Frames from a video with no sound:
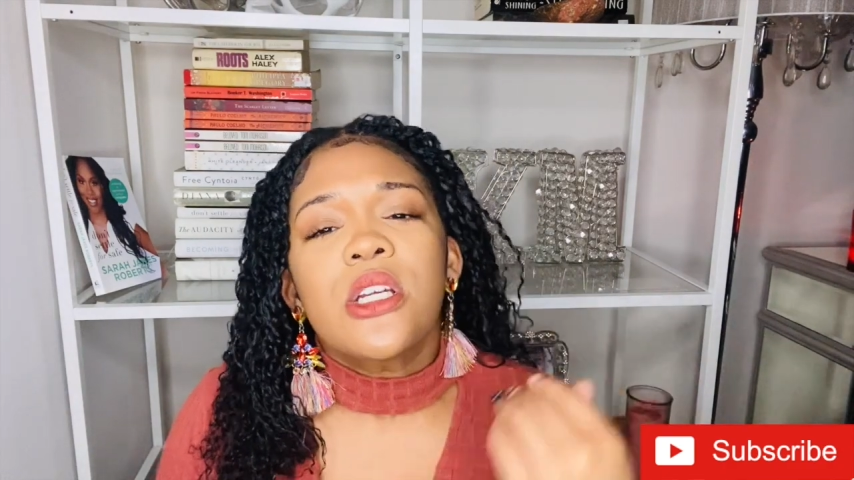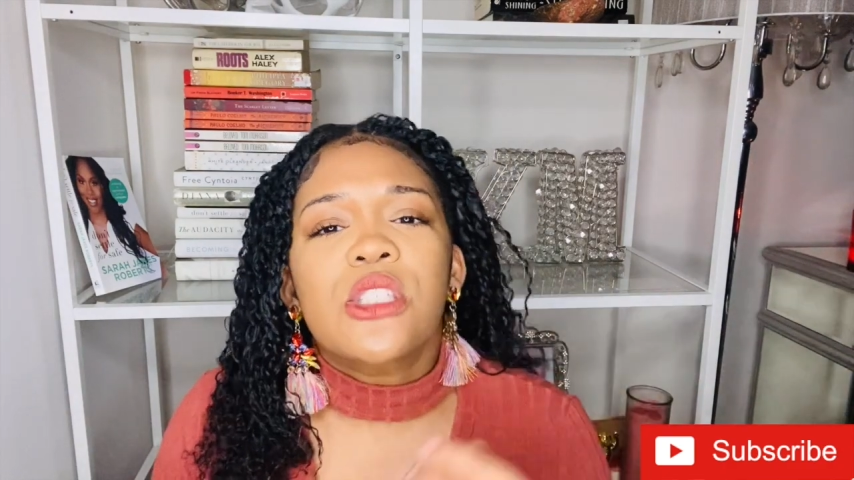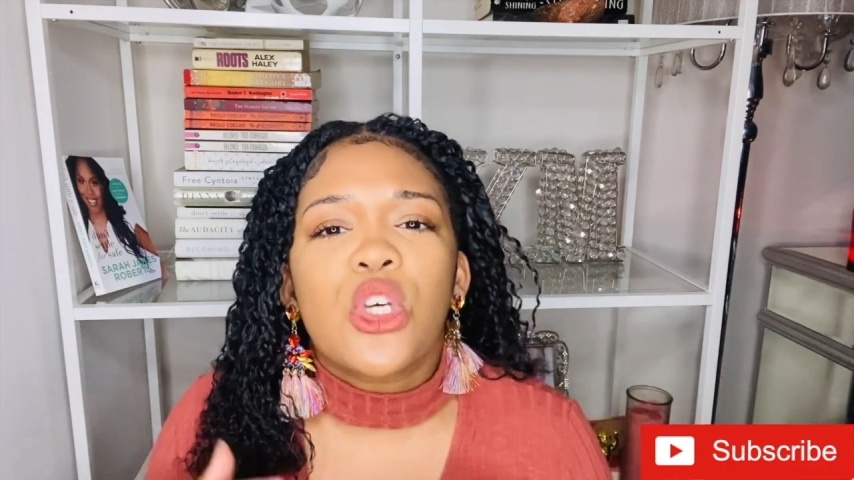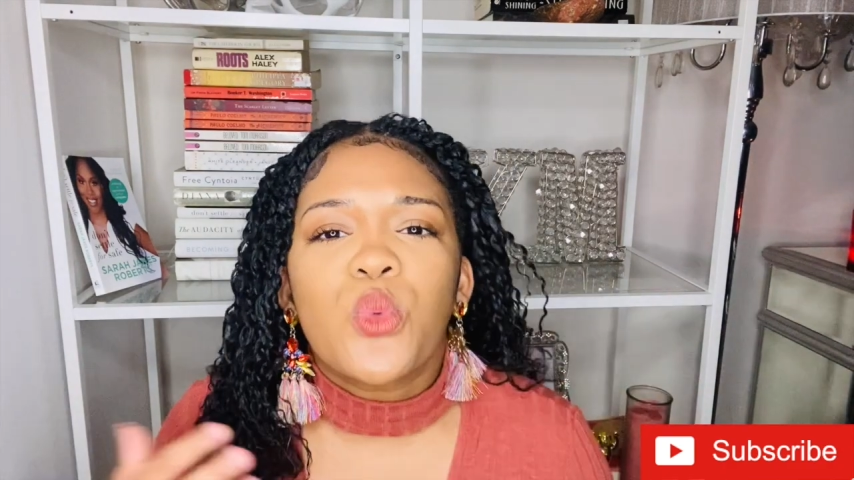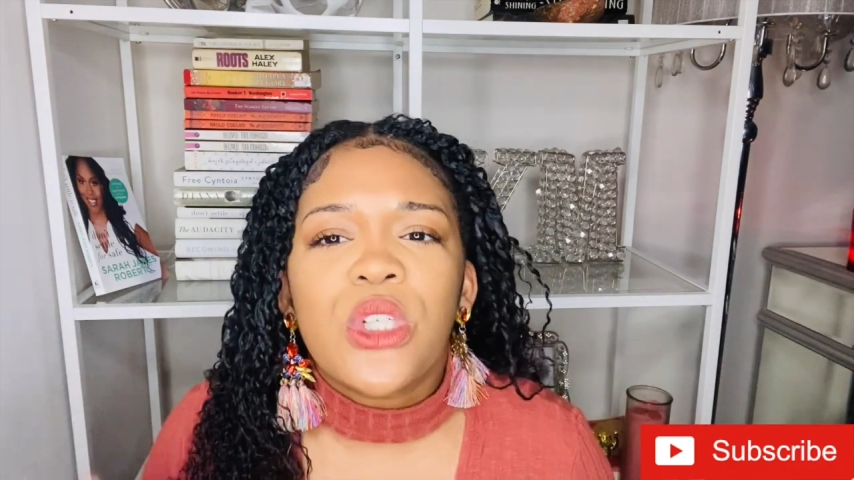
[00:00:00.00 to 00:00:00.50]

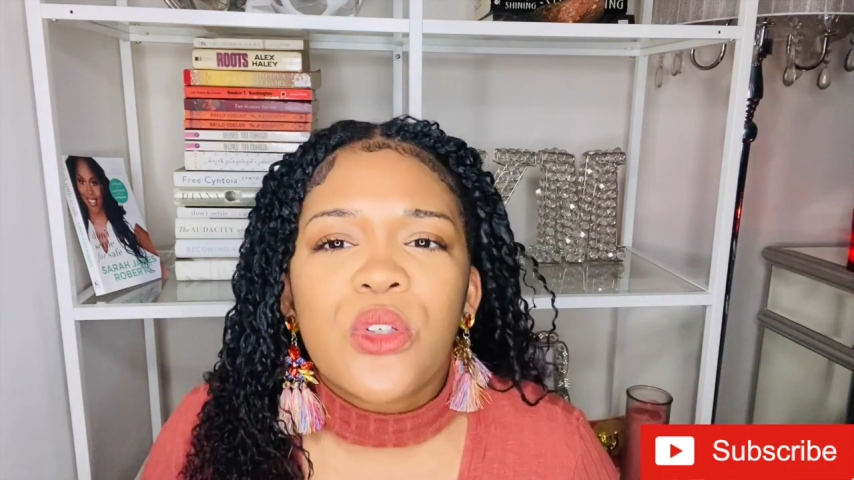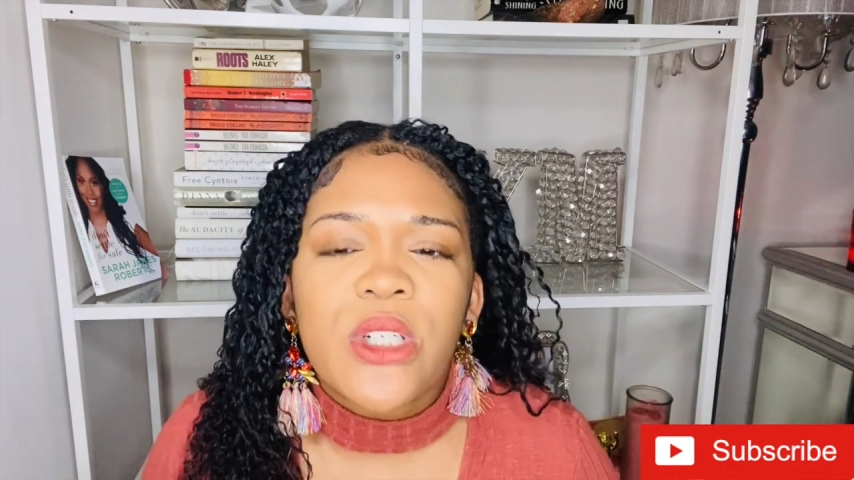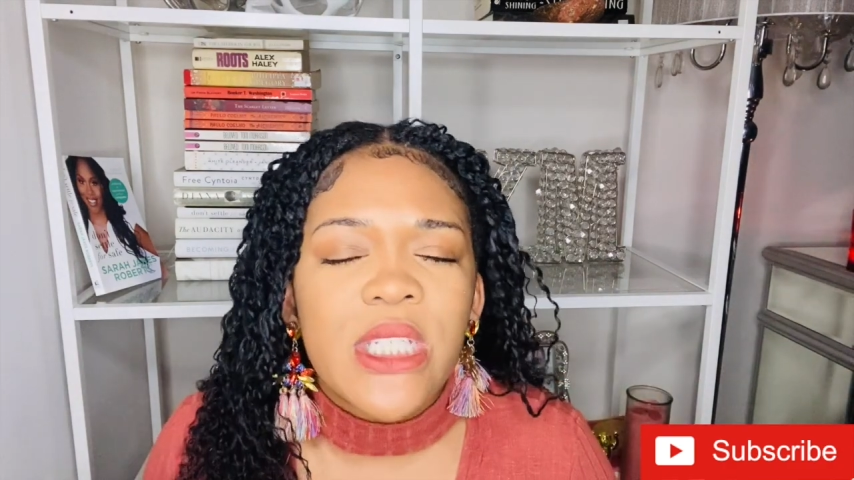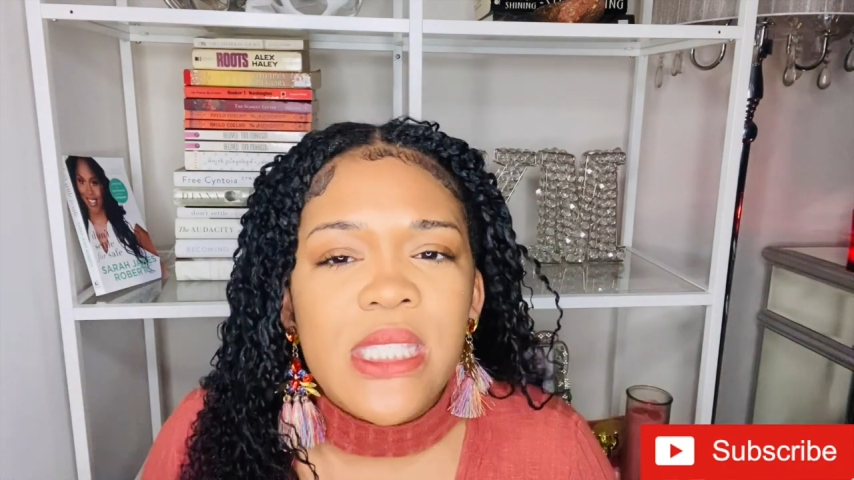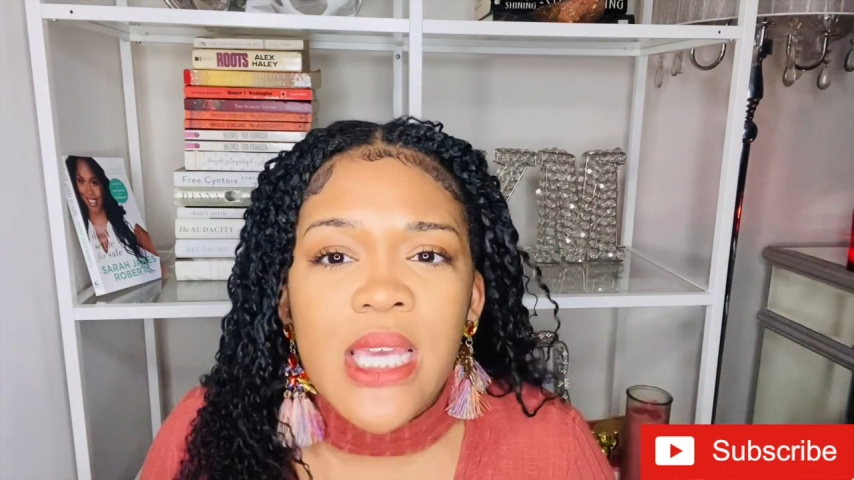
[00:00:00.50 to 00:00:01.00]
so we
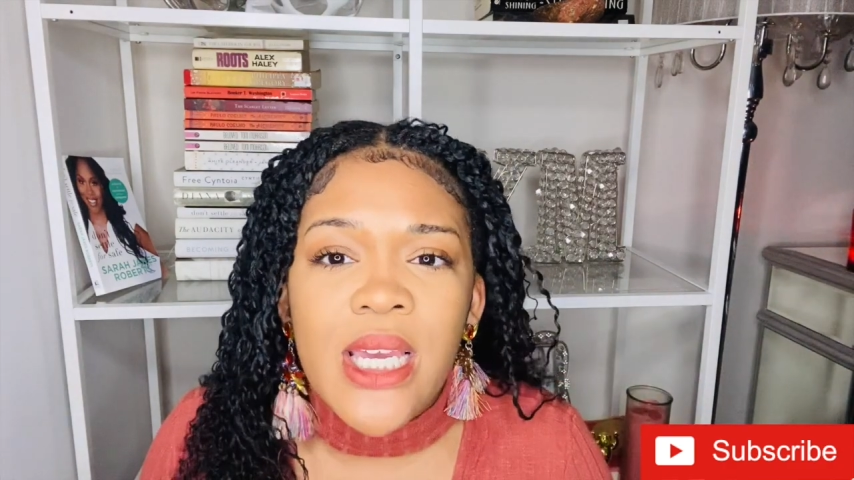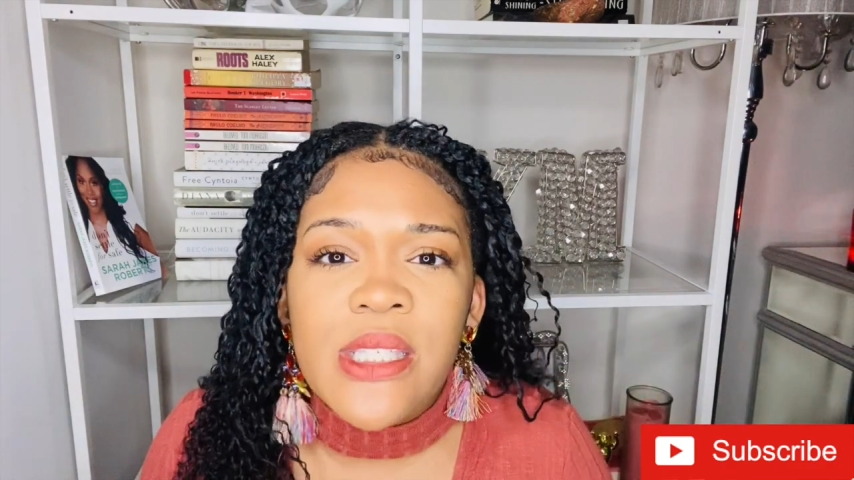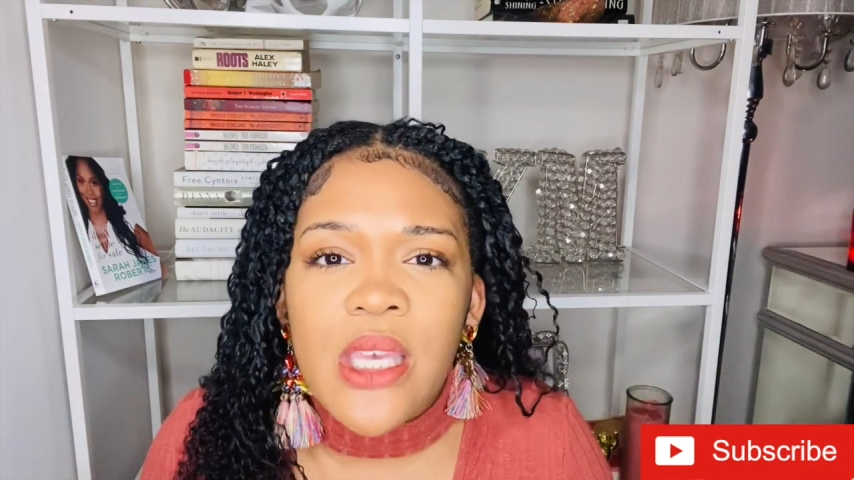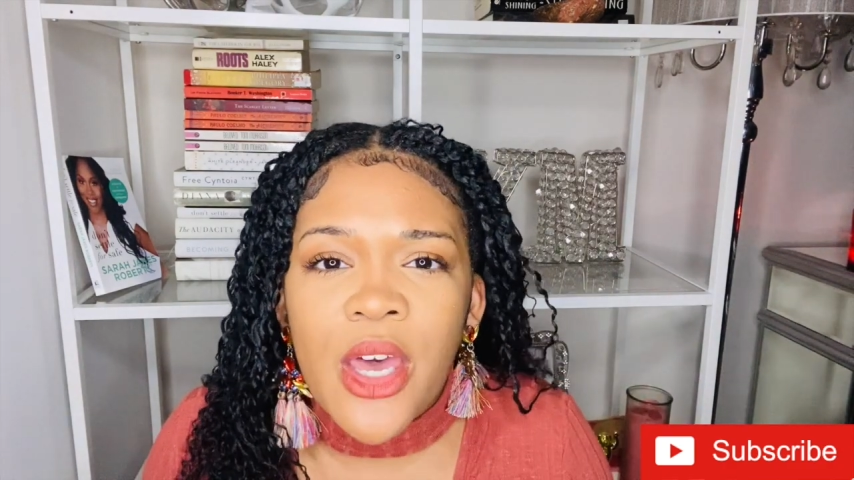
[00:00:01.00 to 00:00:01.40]
criticize